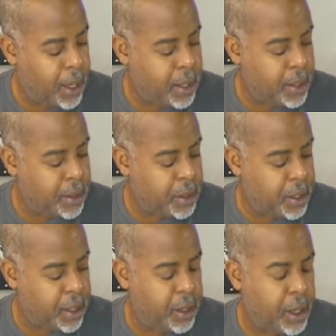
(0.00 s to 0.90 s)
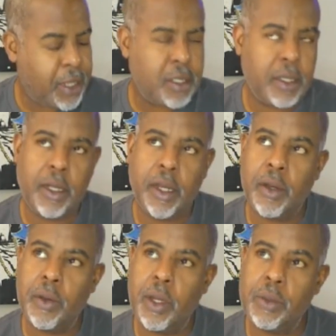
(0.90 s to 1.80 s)
And they actually,
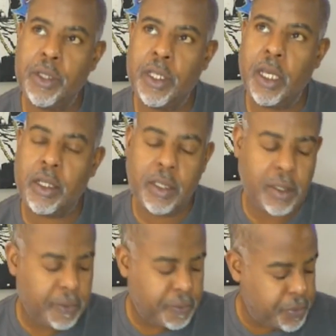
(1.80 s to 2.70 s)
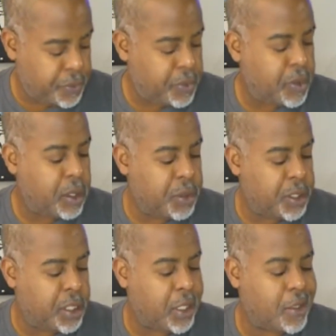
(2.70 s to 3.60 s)
no, it was six. It
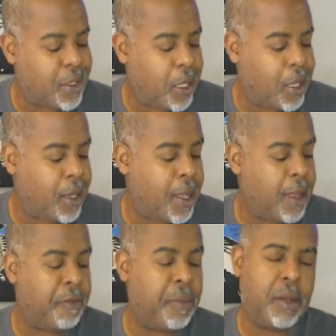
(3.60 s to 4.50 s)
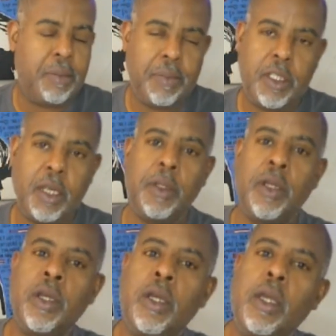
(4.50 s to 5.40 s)
was six, not 8.5, but
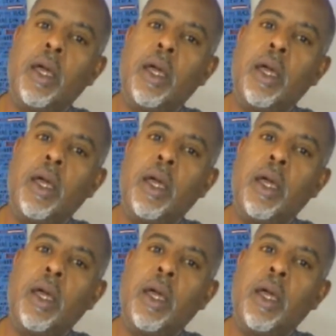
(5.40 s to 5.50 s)
similar.